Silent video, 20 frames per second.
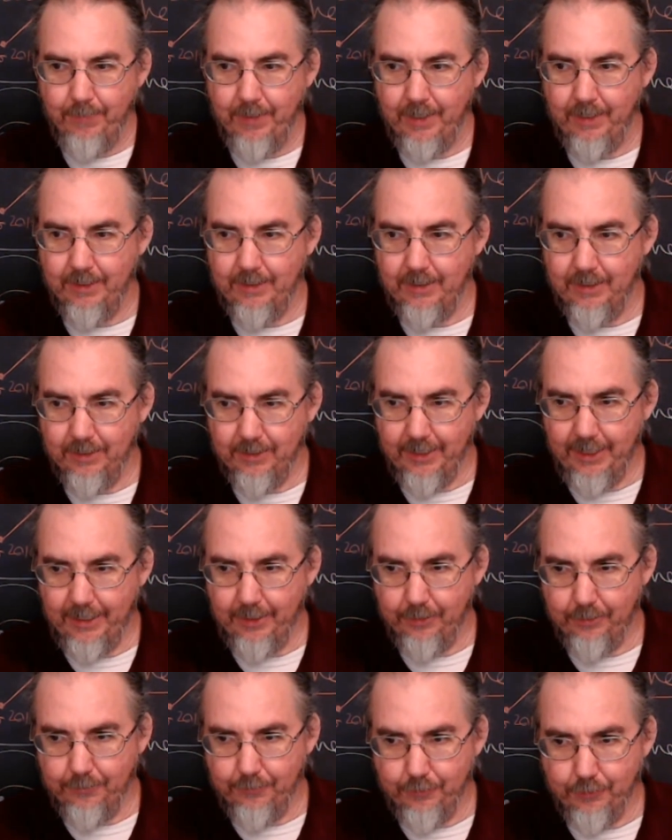
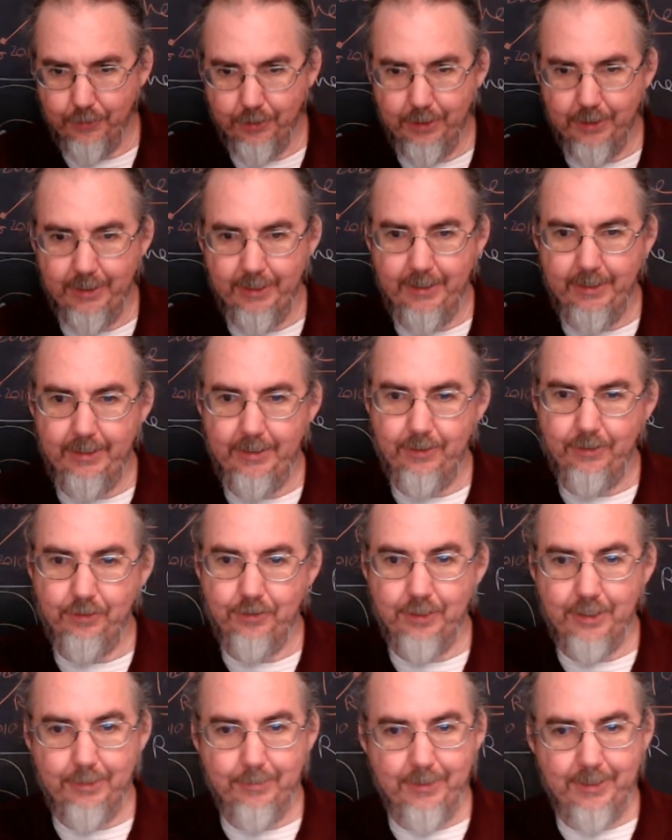allowed for an
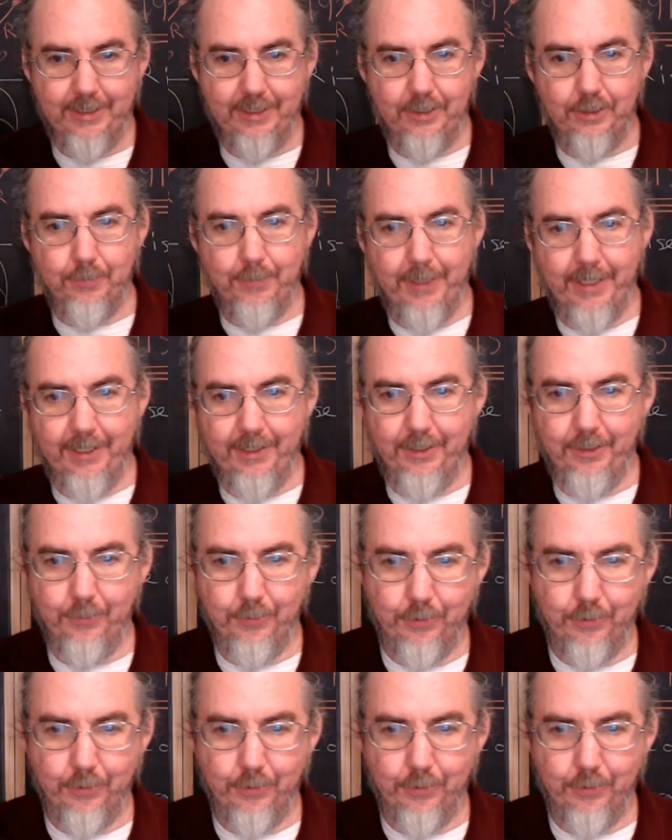extremely expanding